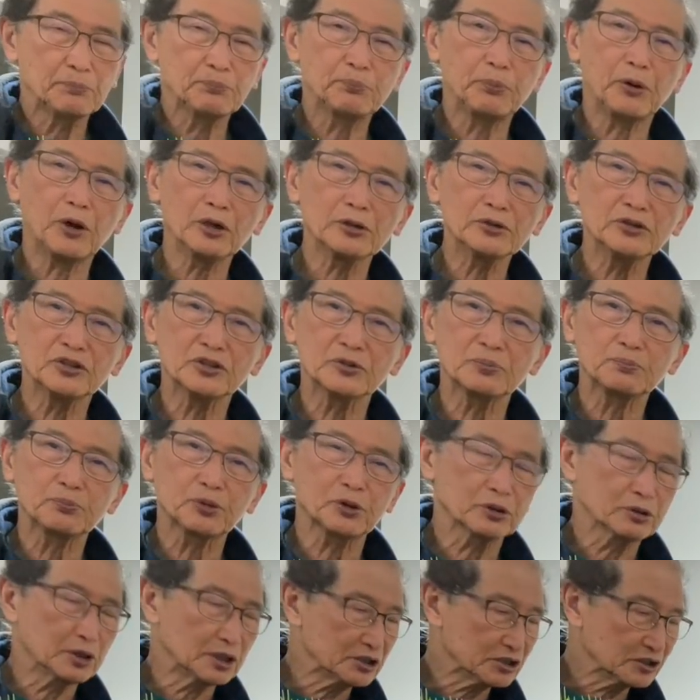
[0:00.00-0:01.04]
pots,
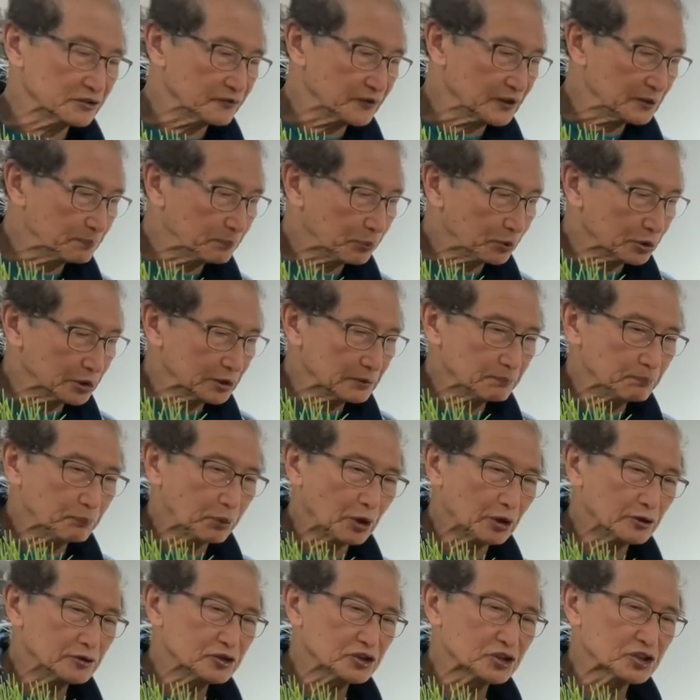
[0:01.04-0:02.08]
progressively put in
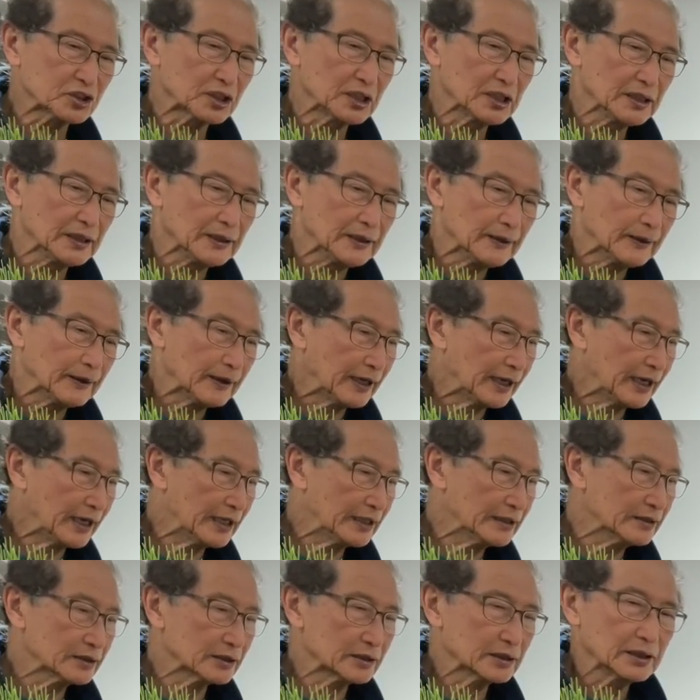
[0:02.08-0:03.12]
pots
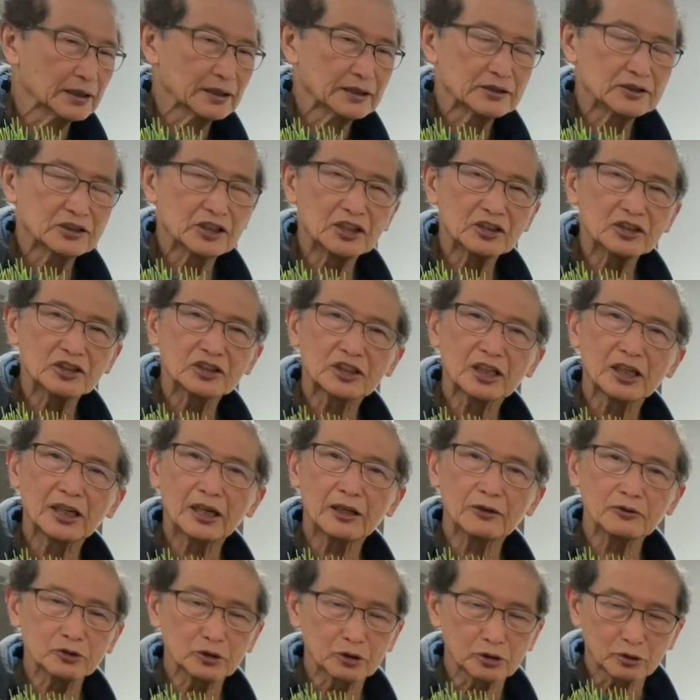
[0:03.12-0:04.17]
and just
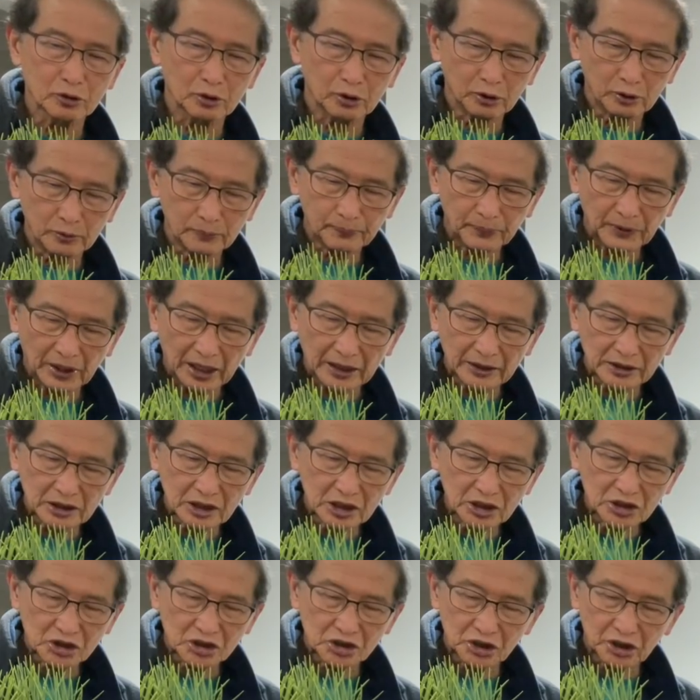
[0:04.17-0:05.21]
allowed to grow and
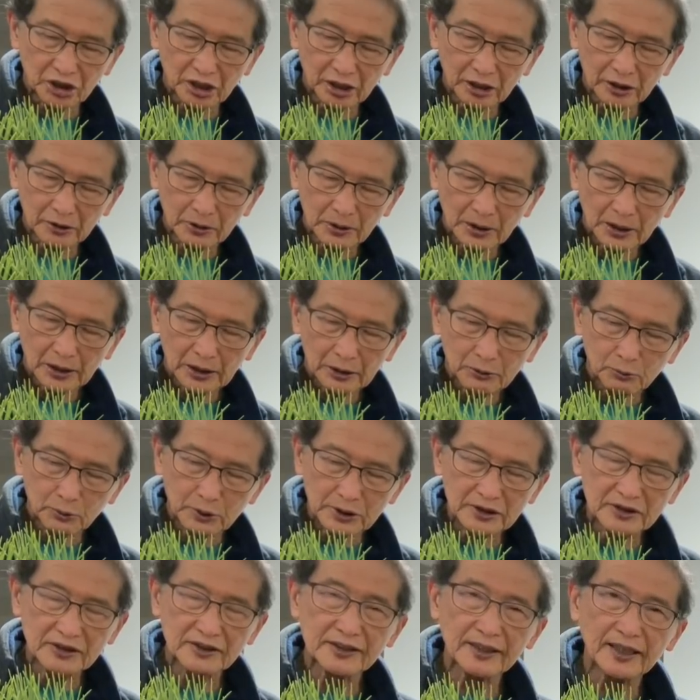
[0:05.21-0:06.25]
each year we
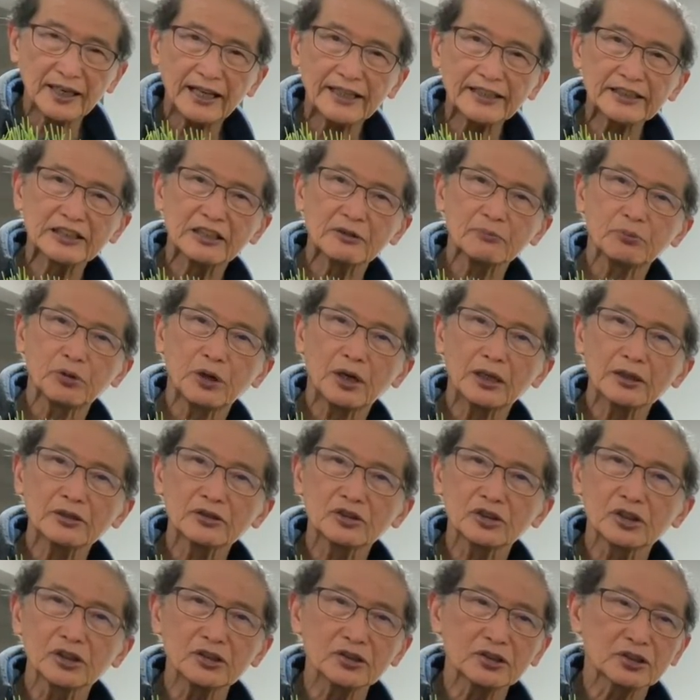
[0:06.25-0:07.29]
select the
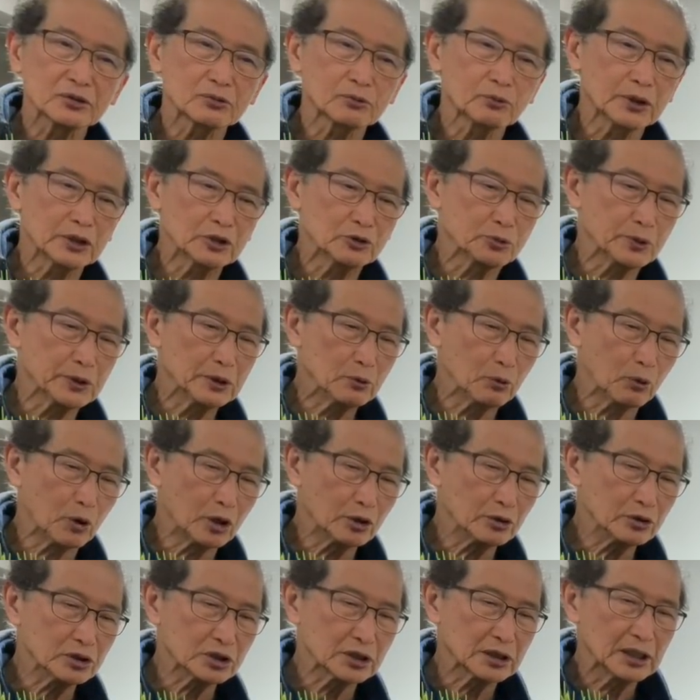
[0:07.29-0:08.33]
branches which we
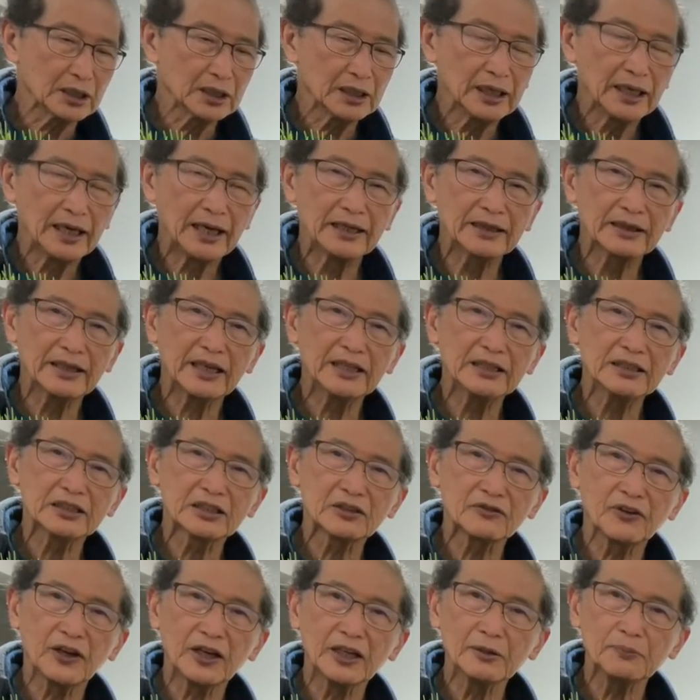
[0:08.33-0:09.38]
want and then
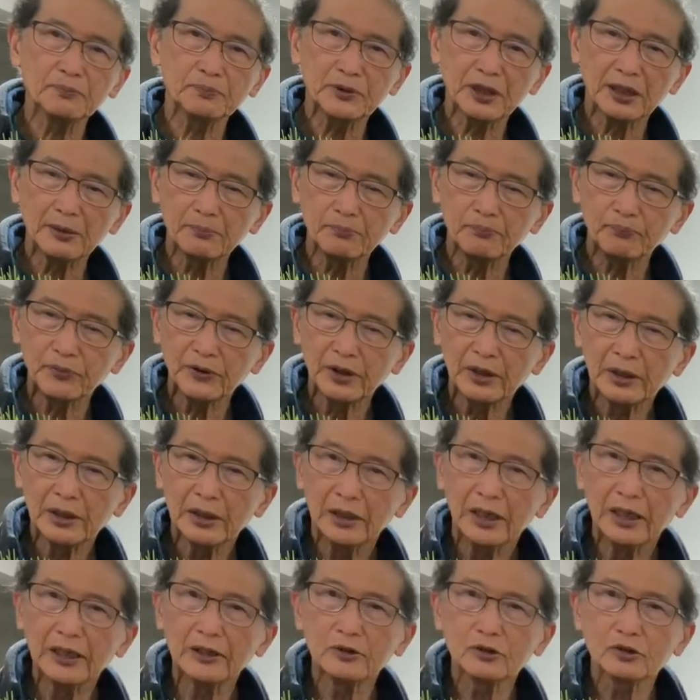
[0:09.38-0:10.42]
develop them
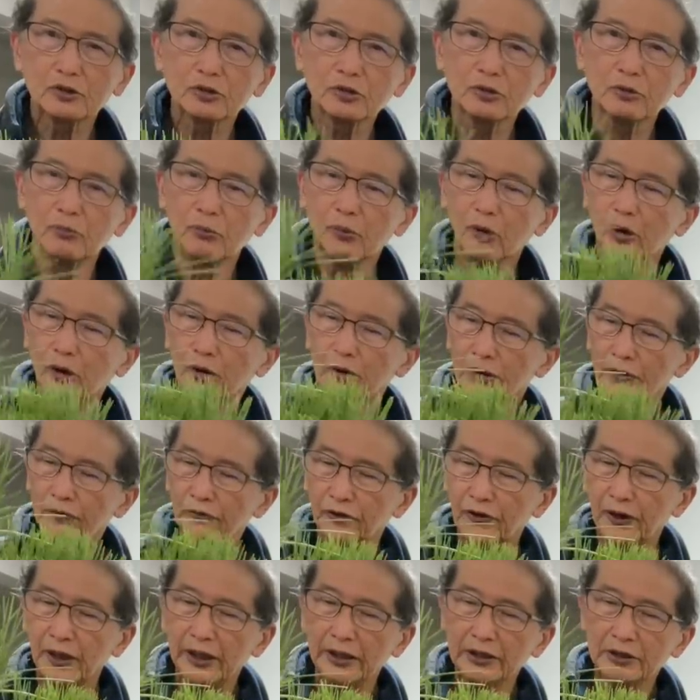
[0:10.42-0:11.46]
into more
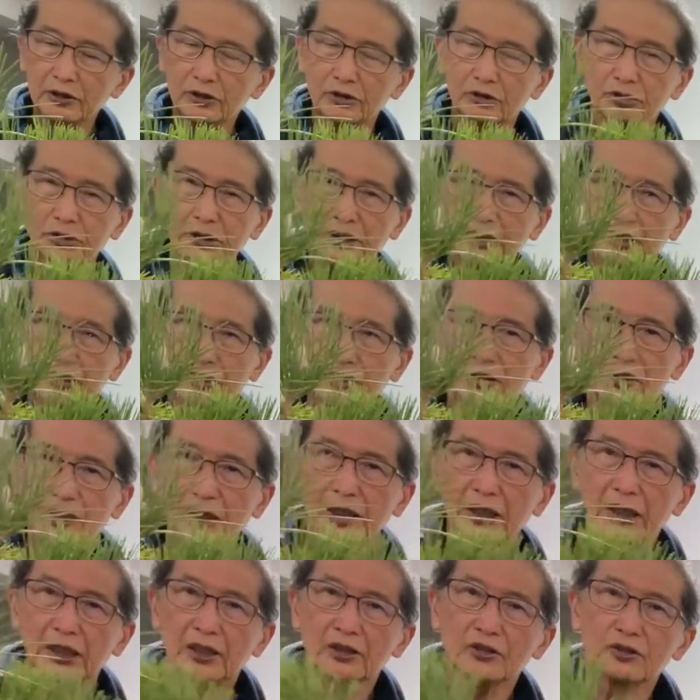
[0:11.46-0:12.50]
refined trees.
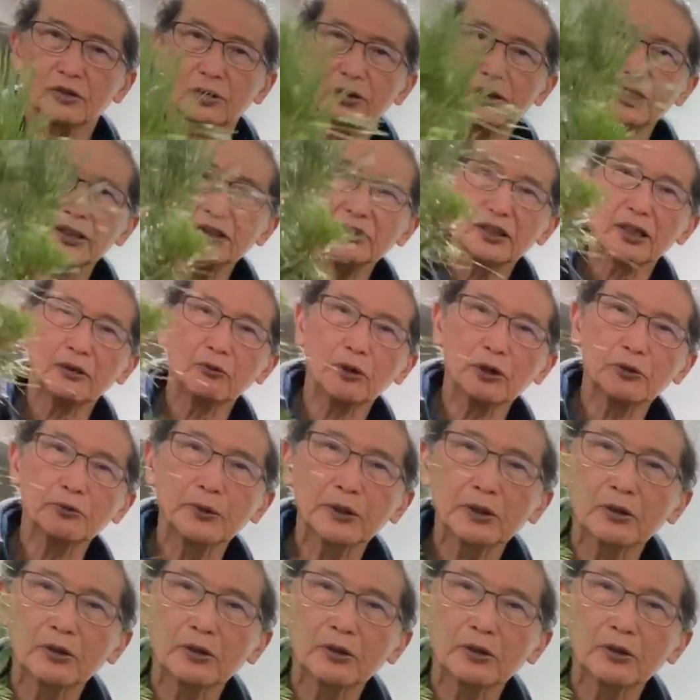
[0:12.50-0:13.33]
So these are what we